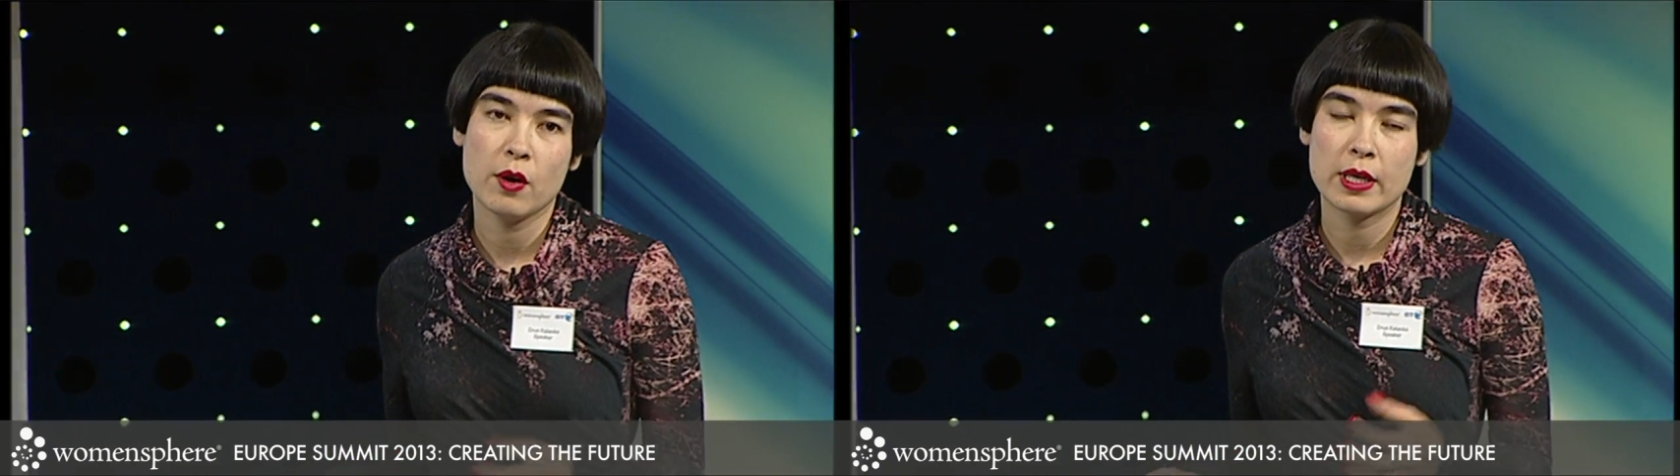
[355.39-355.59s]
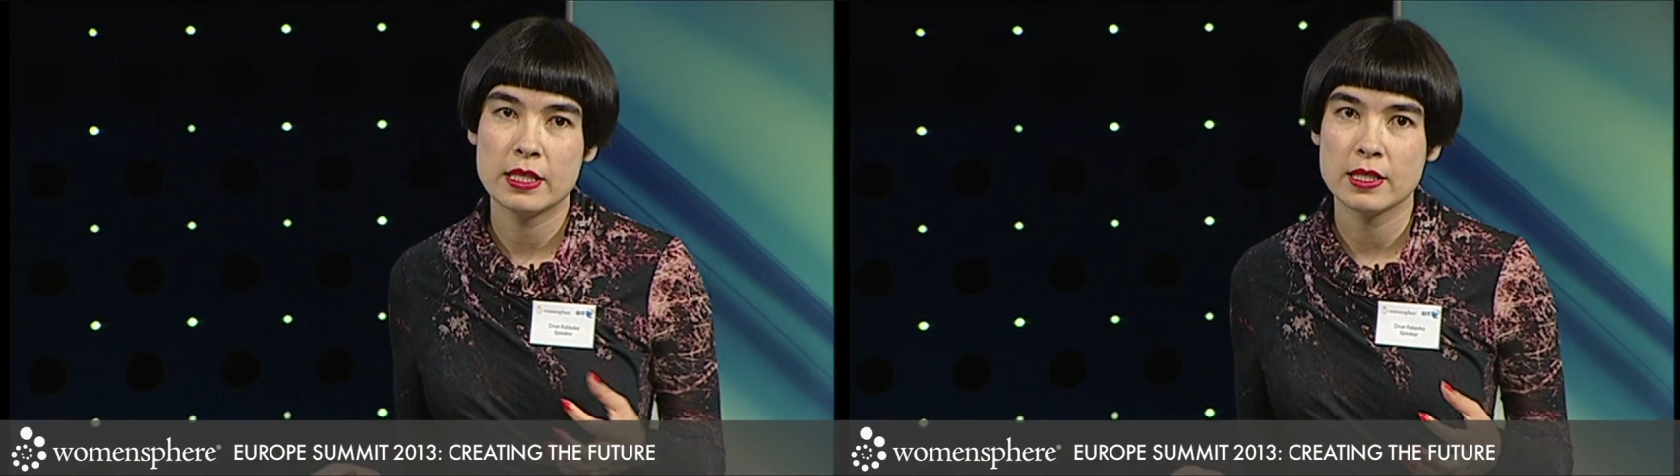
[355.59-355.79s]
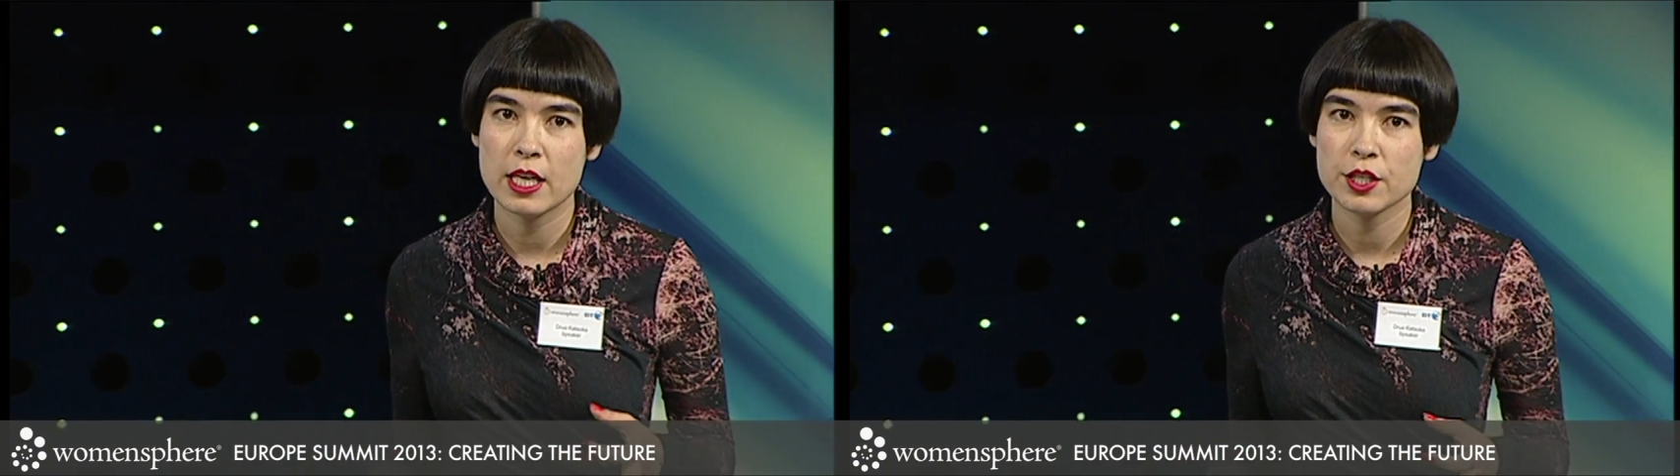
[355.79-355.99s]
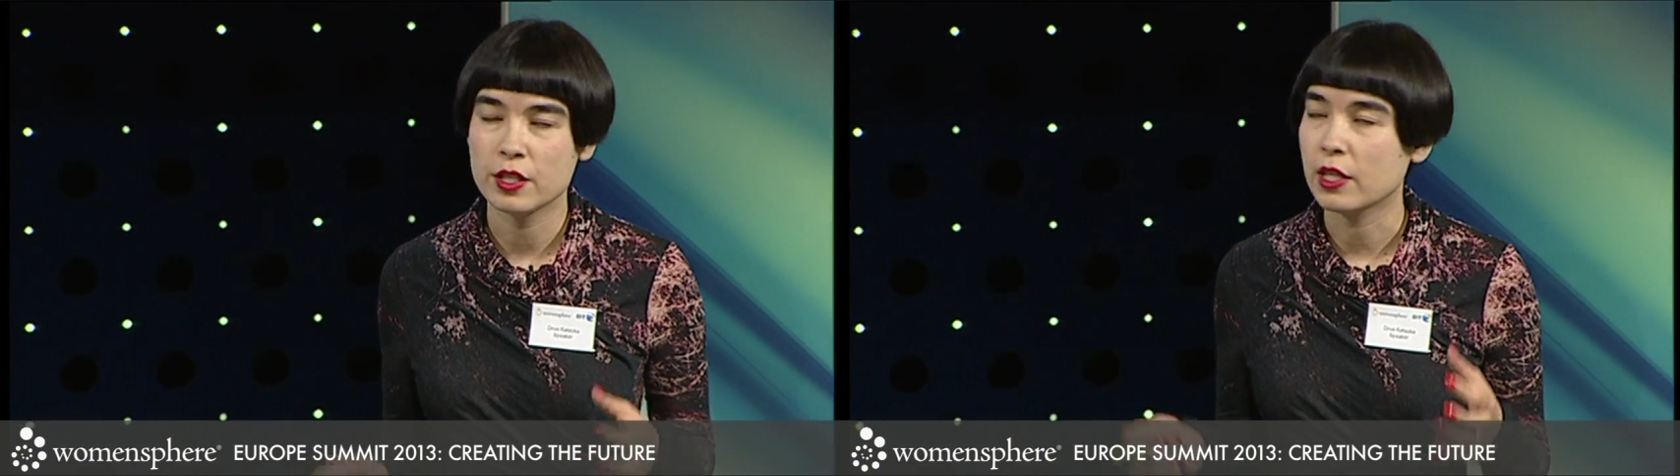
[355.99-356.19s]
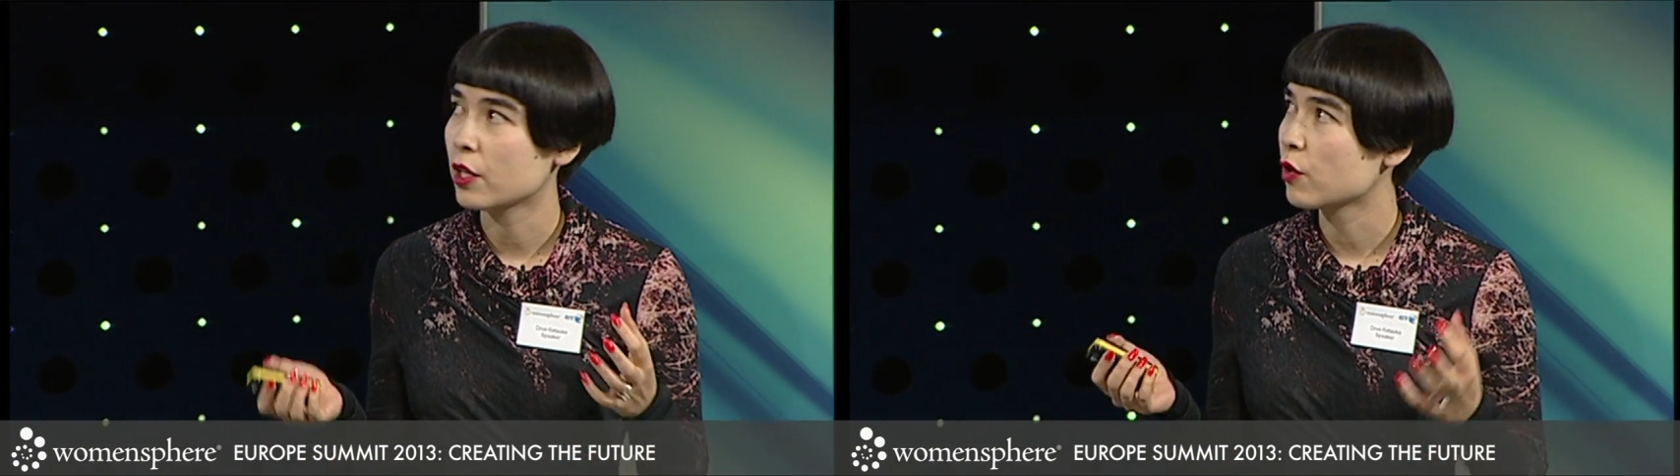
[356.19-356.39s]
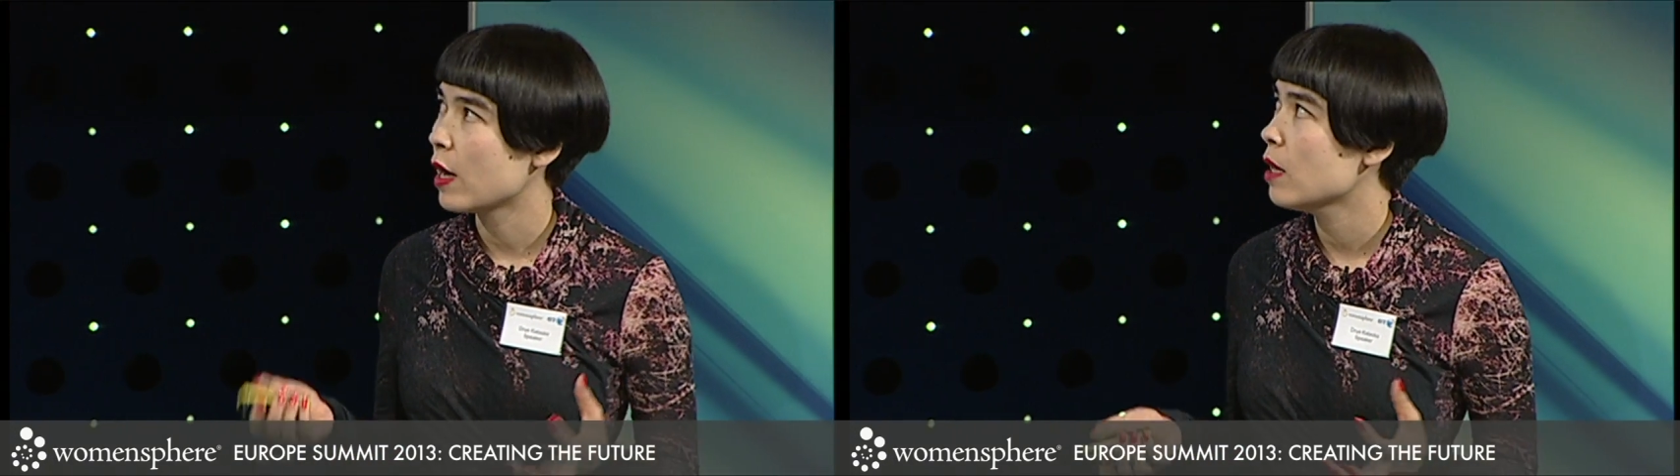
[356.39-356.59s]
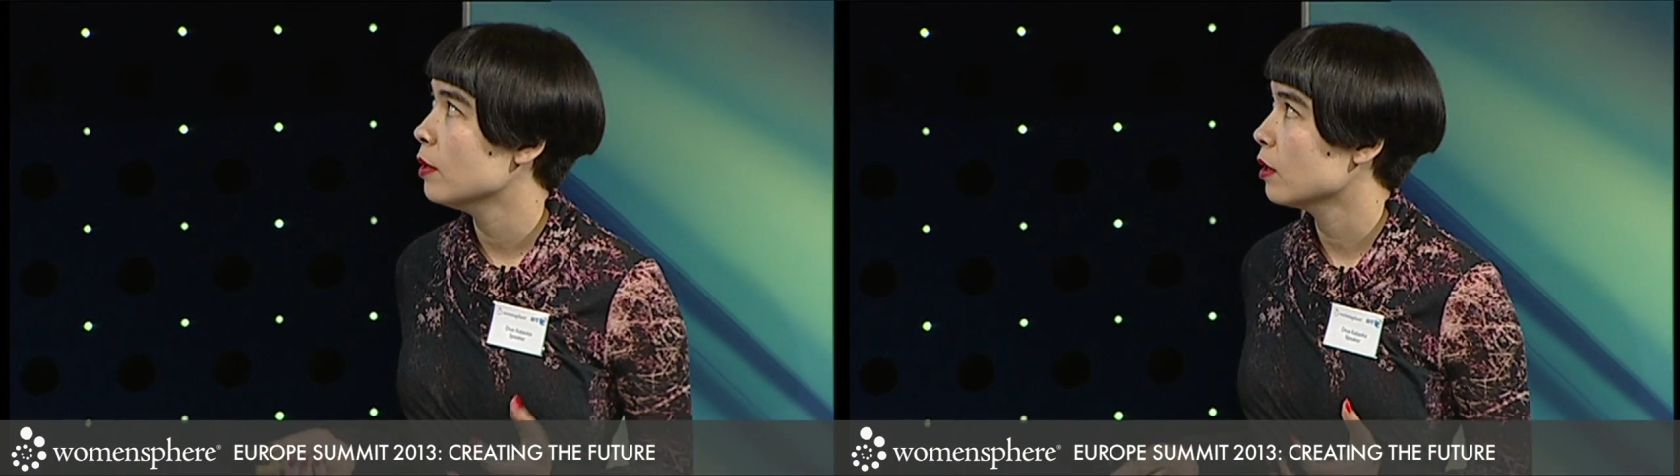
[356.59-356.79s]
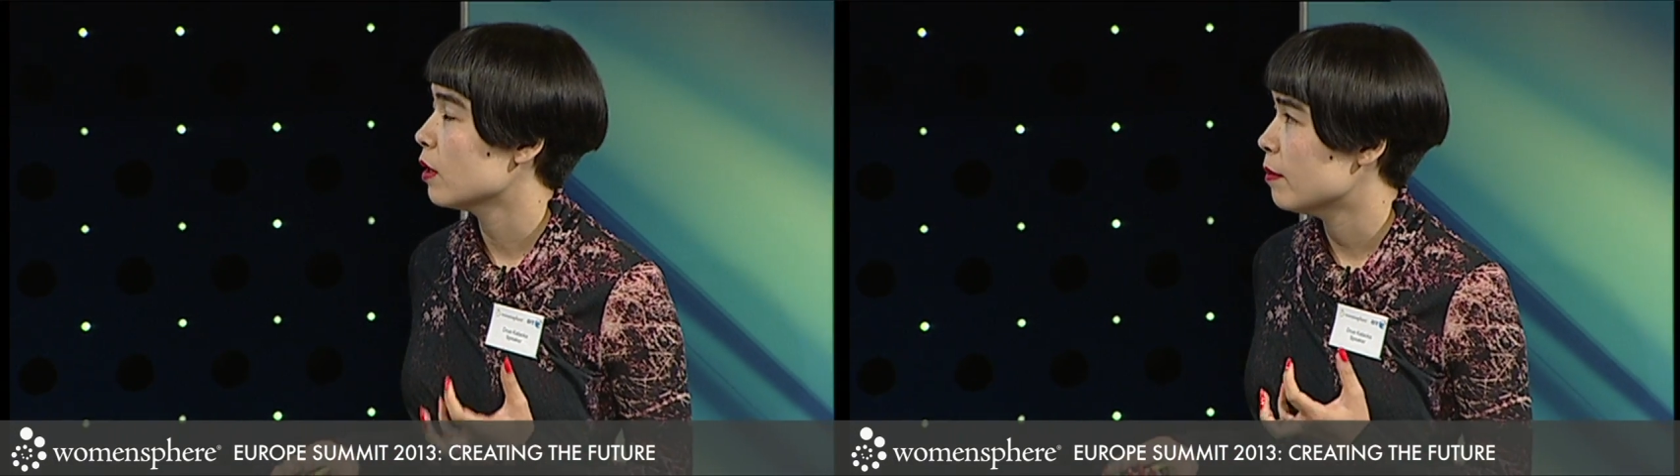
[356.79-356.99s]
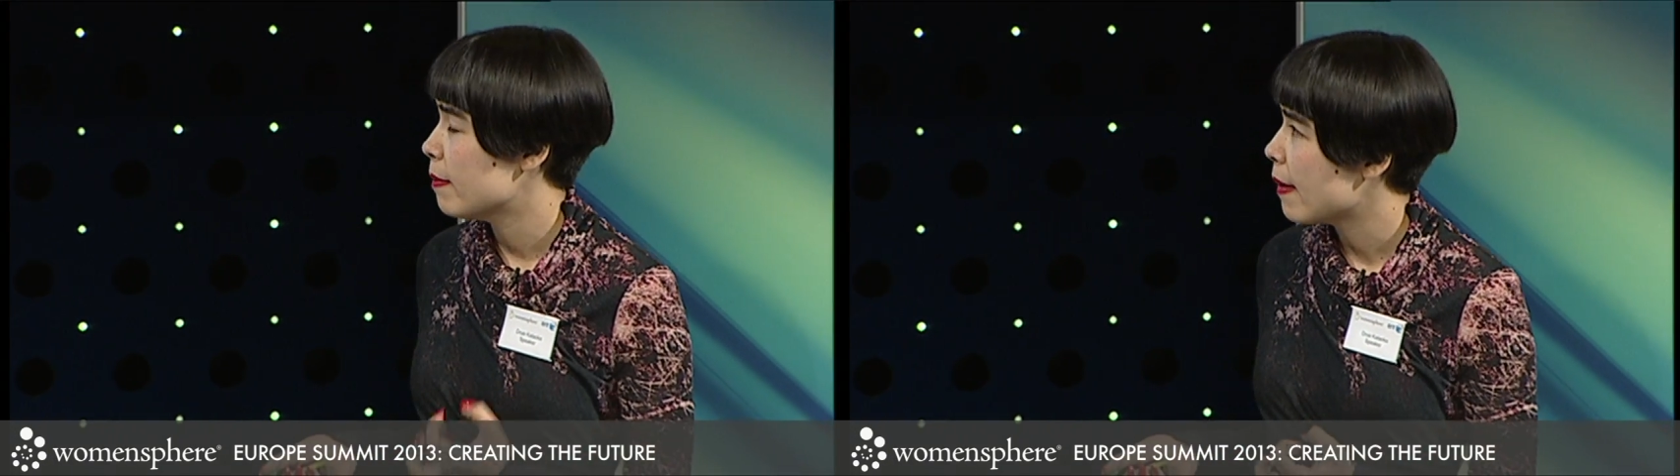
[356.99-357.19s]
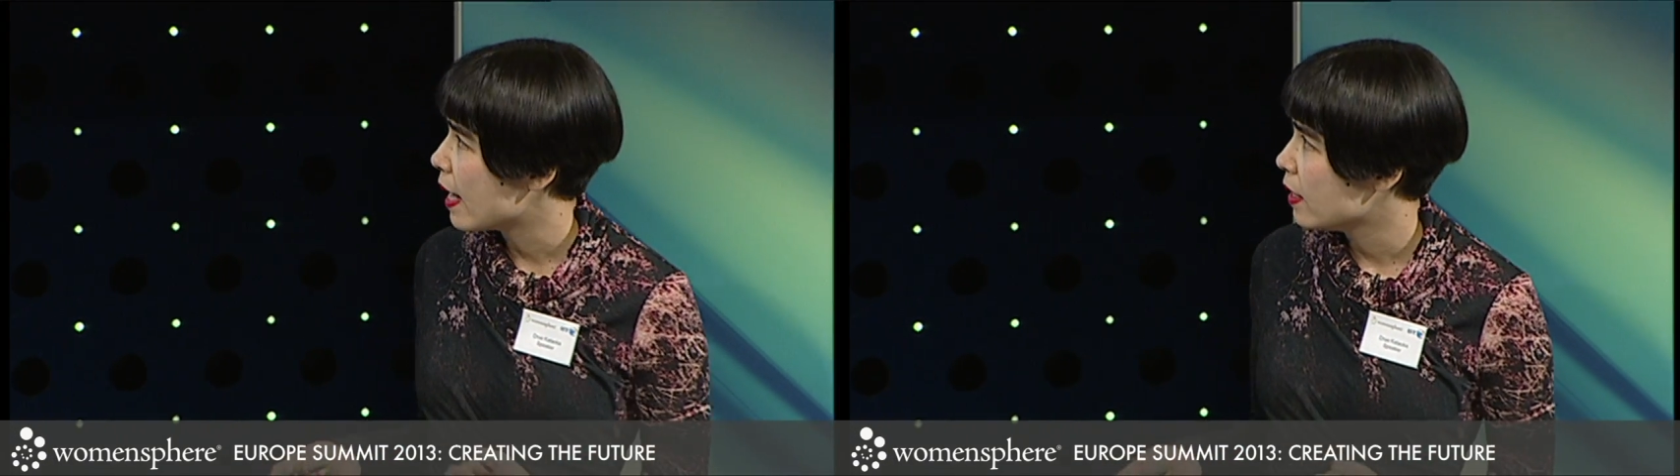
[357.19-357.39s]
organization an incredible
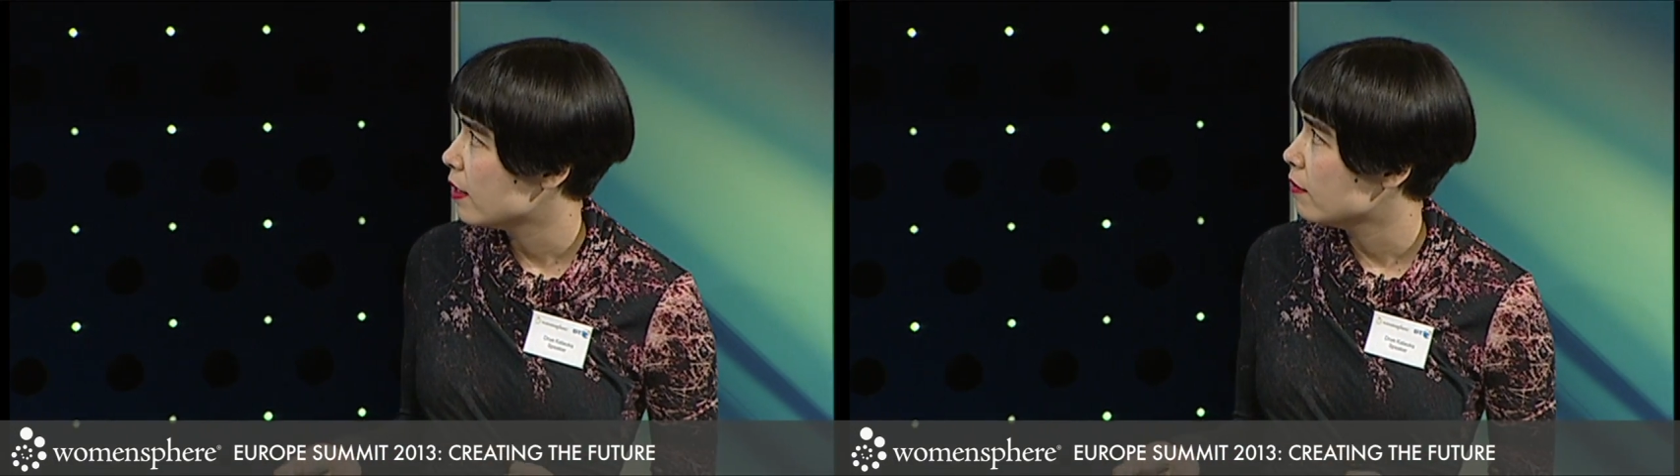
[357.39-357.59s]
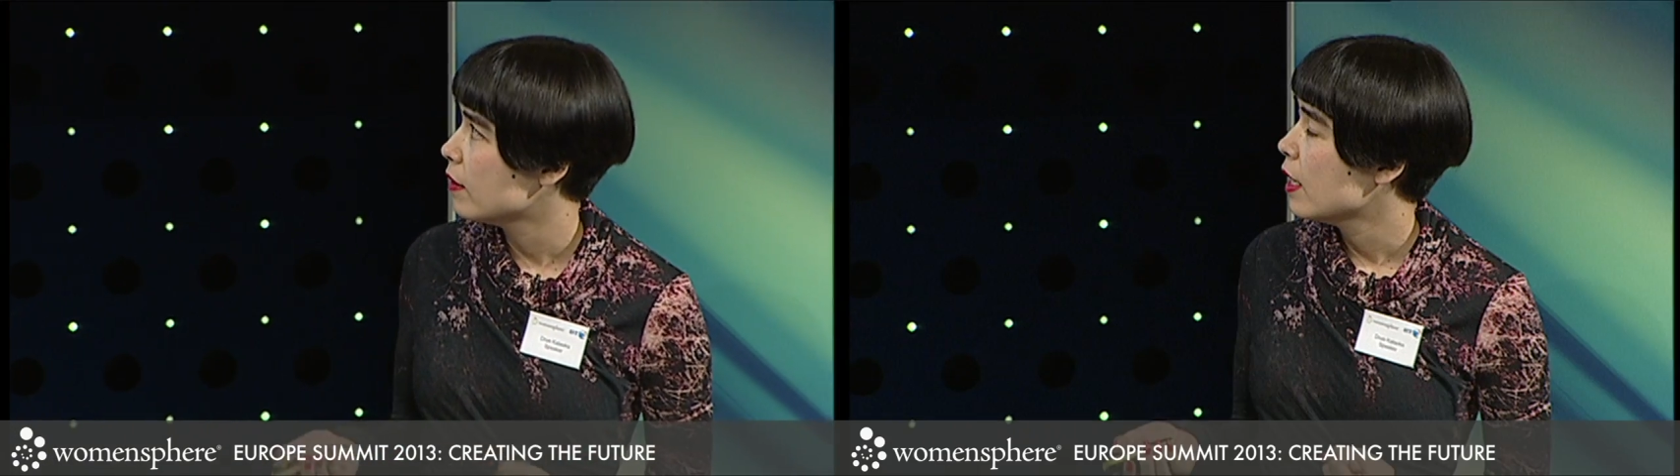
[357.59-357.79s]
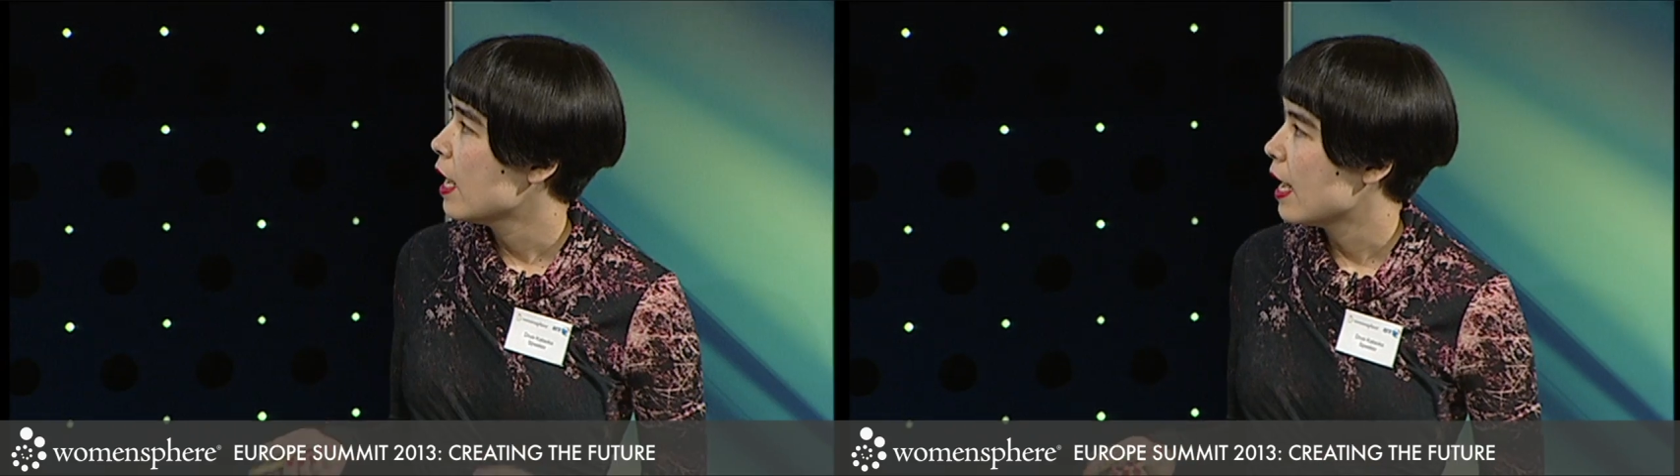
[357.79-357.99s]
competitive